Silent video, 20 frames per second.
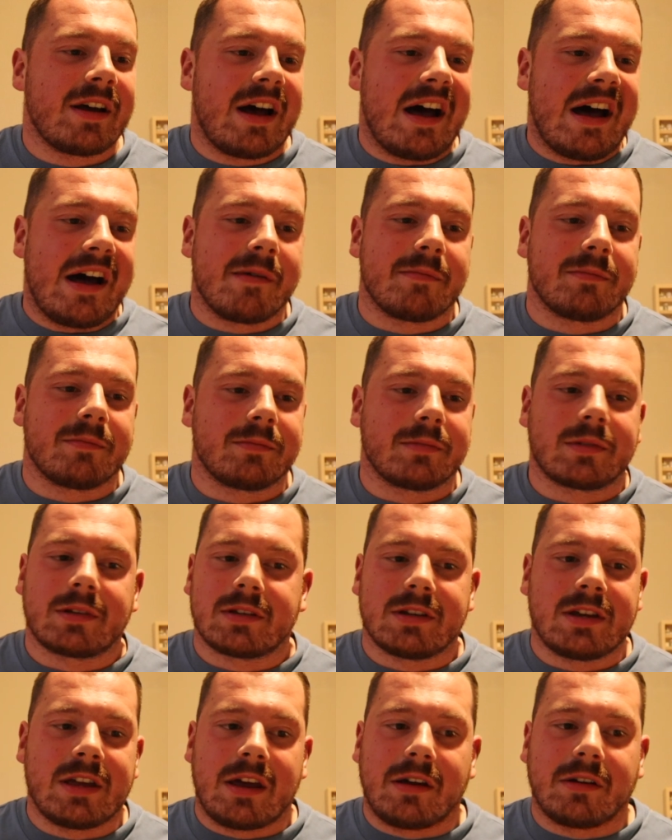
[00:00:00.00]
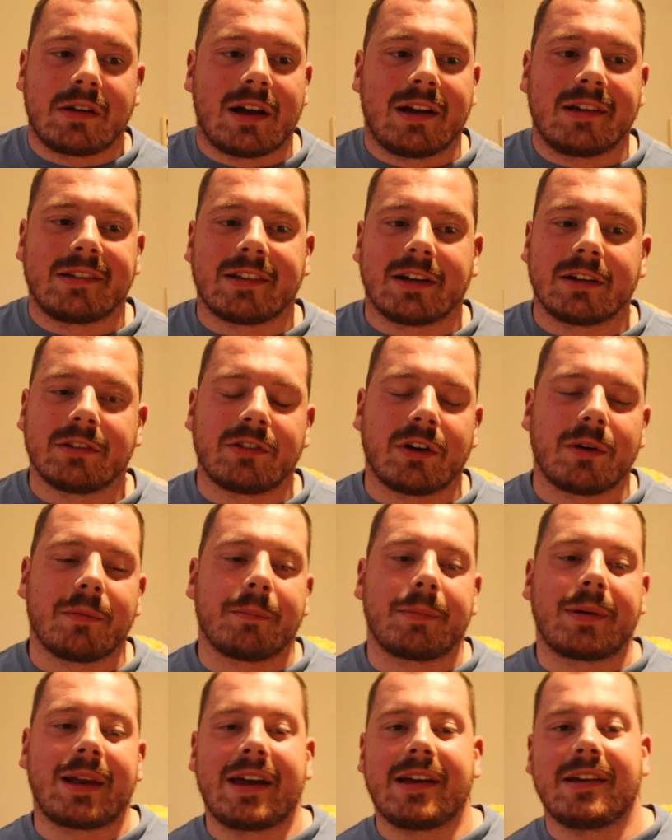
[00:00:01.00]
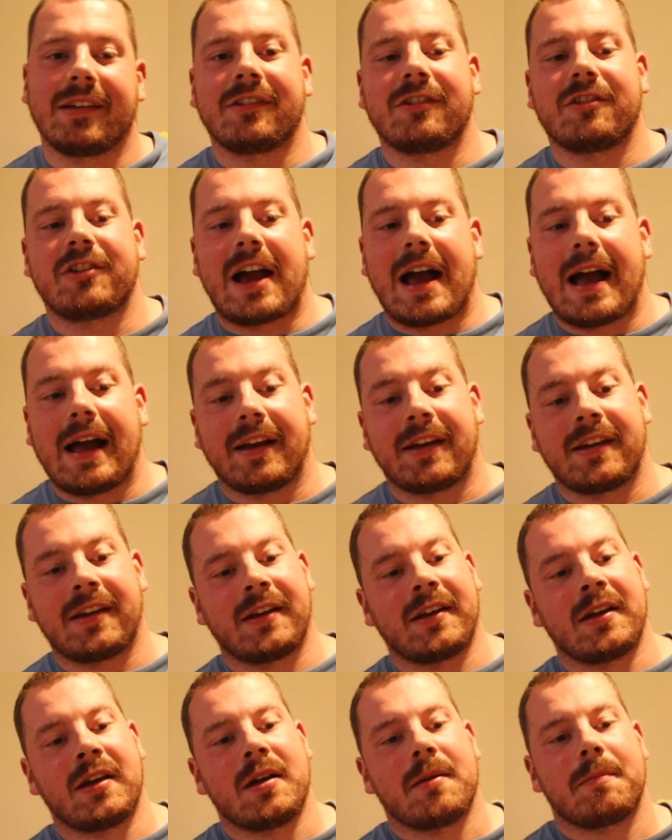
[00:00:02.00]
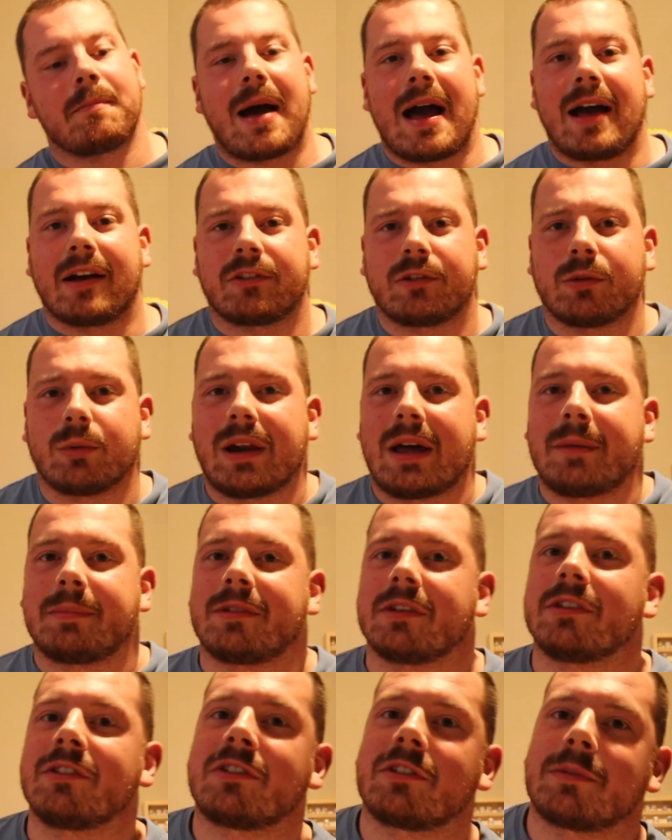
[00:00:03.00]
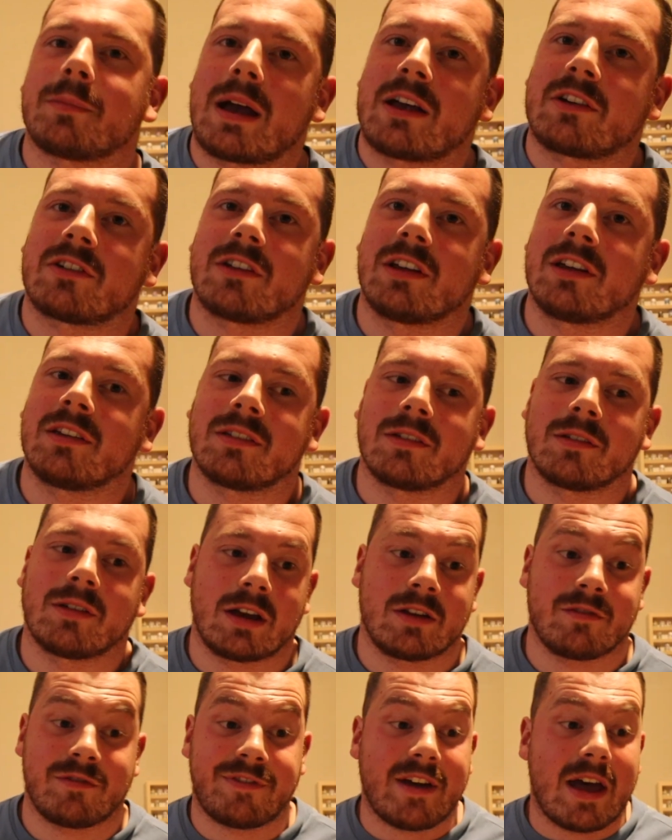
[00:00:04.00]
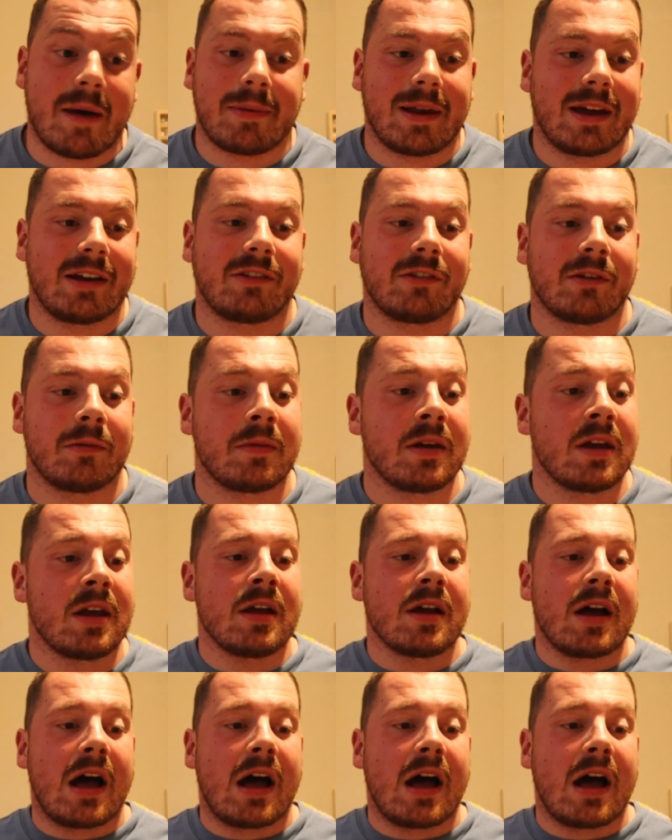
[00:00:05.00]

You know, guys like Tom Place, Jack, Max all absolutely smashed this, and fair play to him.